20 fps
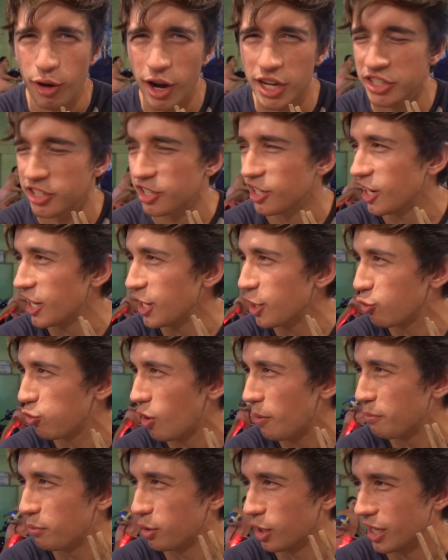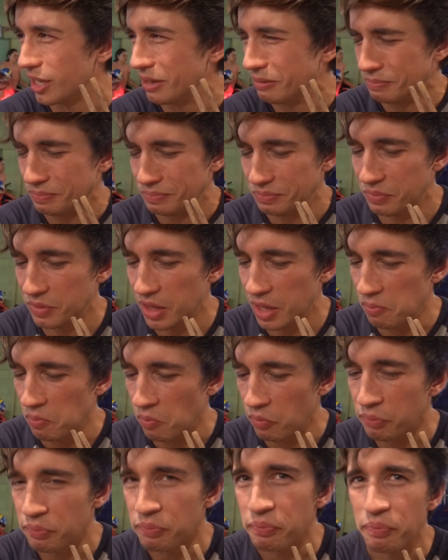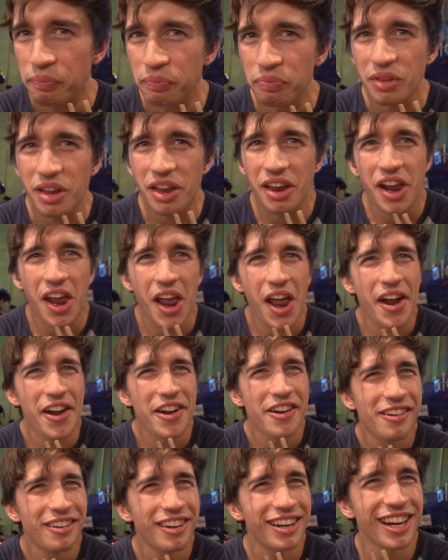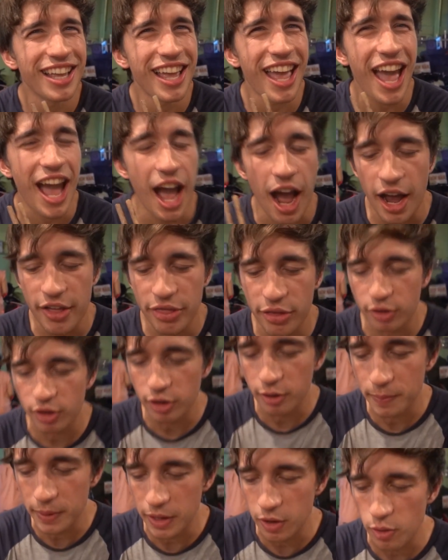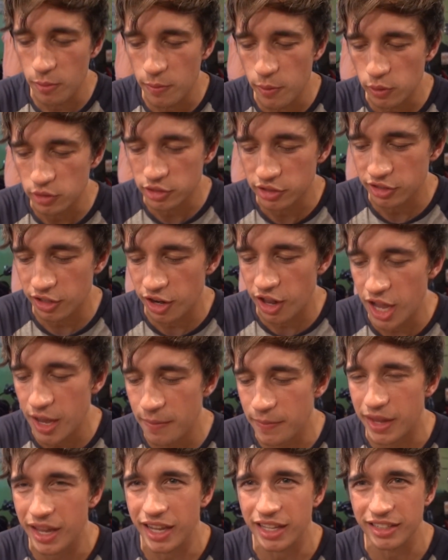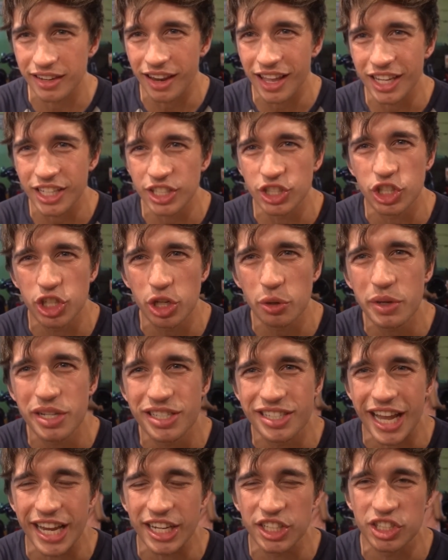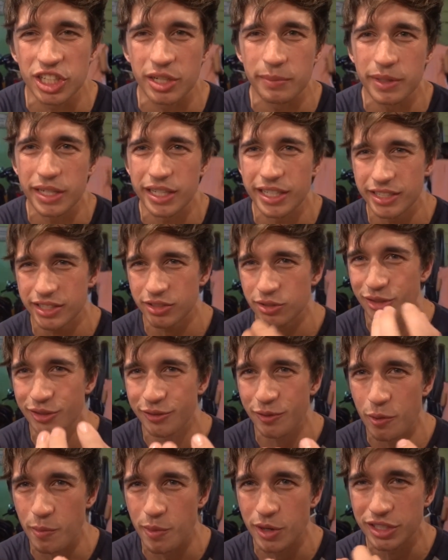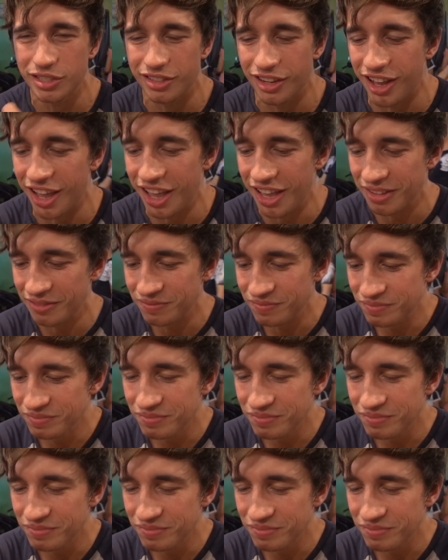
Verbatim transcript: surprisingly crumbly. Surprisingly crumbly? Yeah, I thought it would be all more slimy and like a chewy texture, but it's sort of almost like,